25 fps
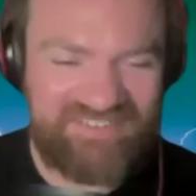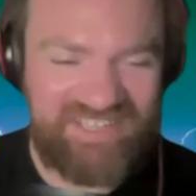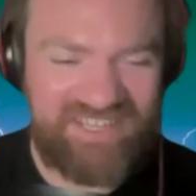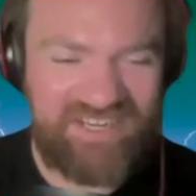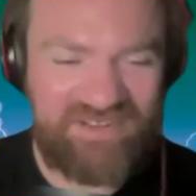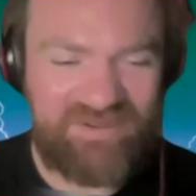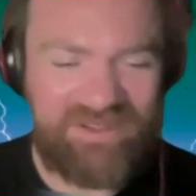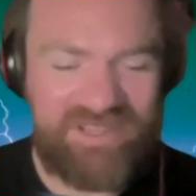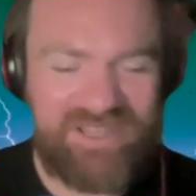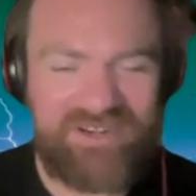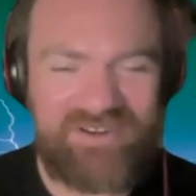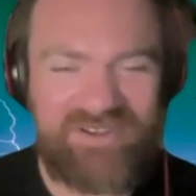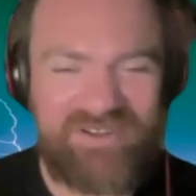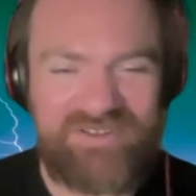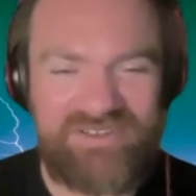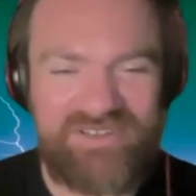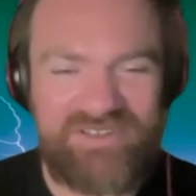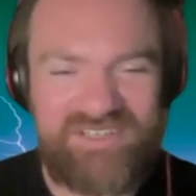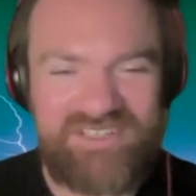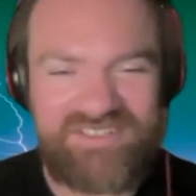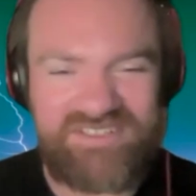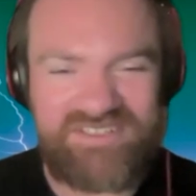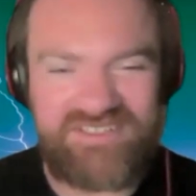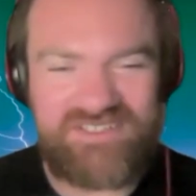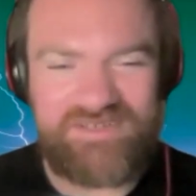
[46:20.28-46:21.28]
Anyway, I know you
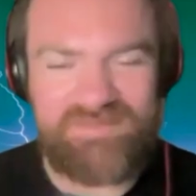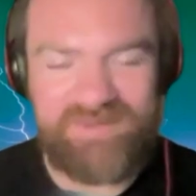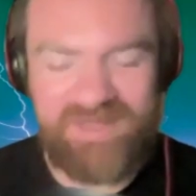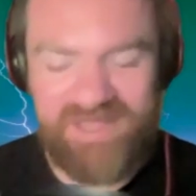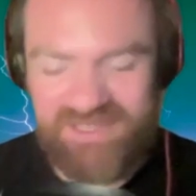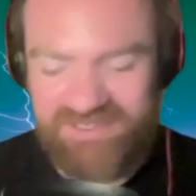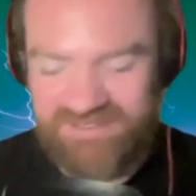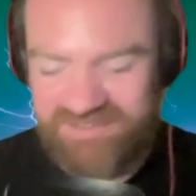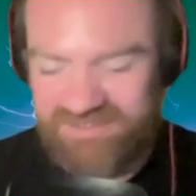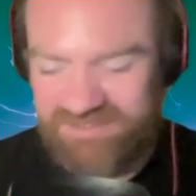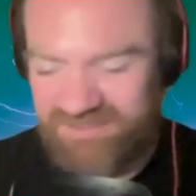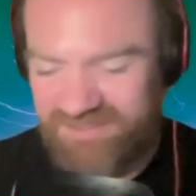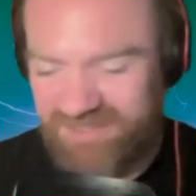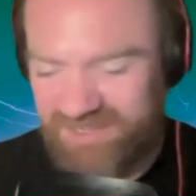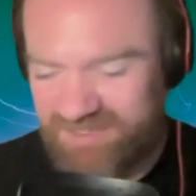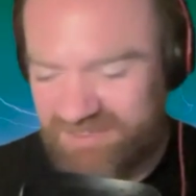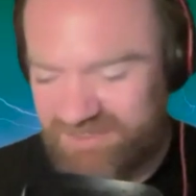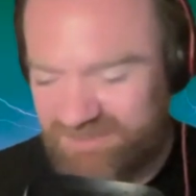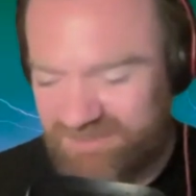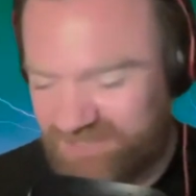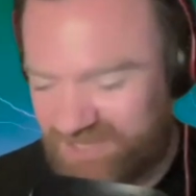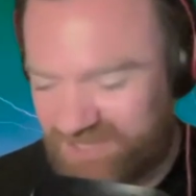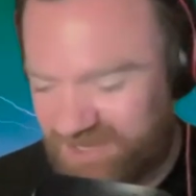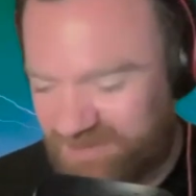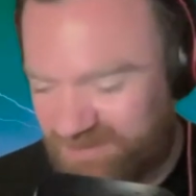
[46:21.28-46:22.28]
need to dip out, so thank you,
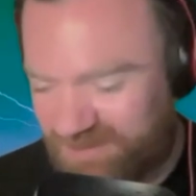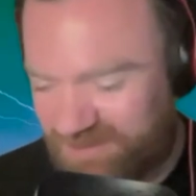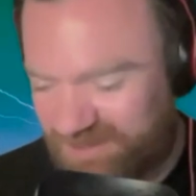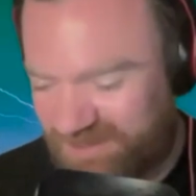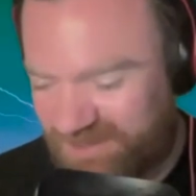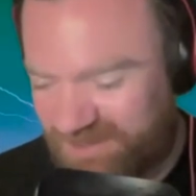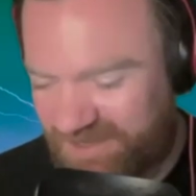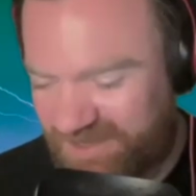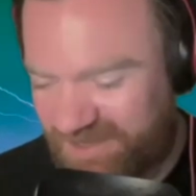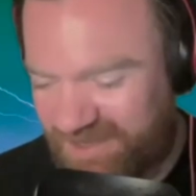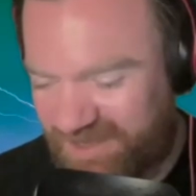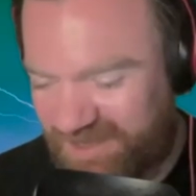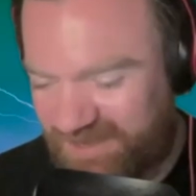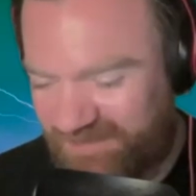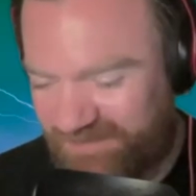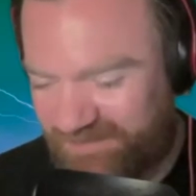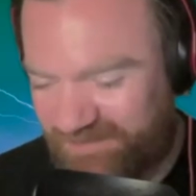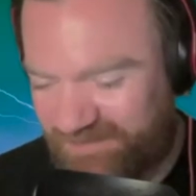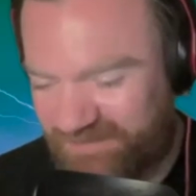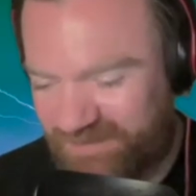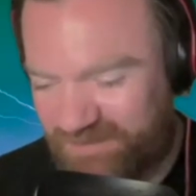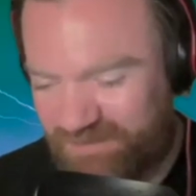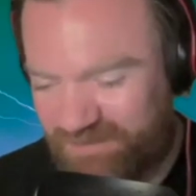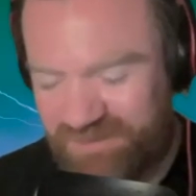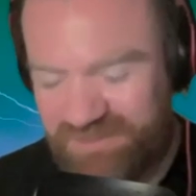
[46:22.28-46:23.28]
Jamie.
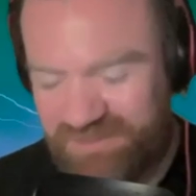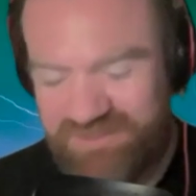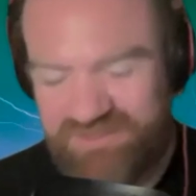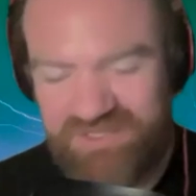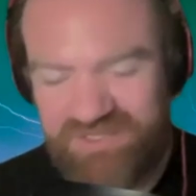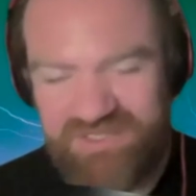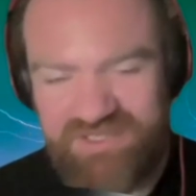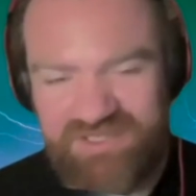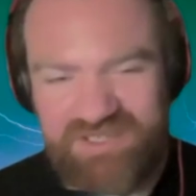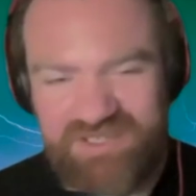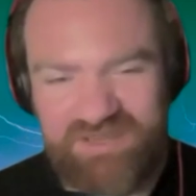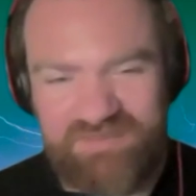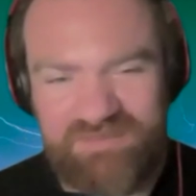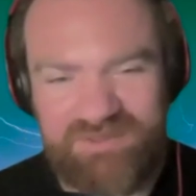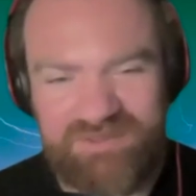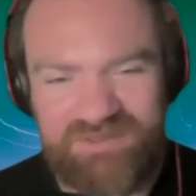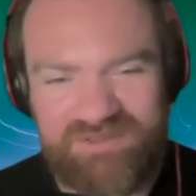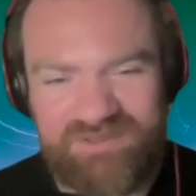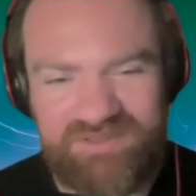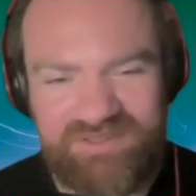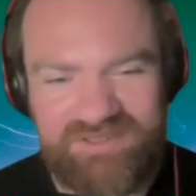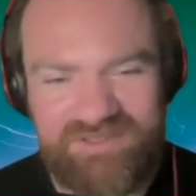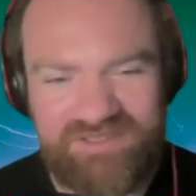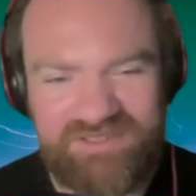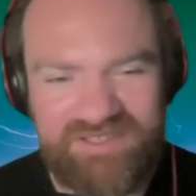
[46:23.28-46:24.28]
Appreciate you coming
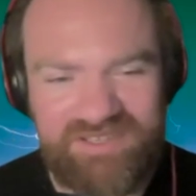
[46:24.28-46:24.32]
on and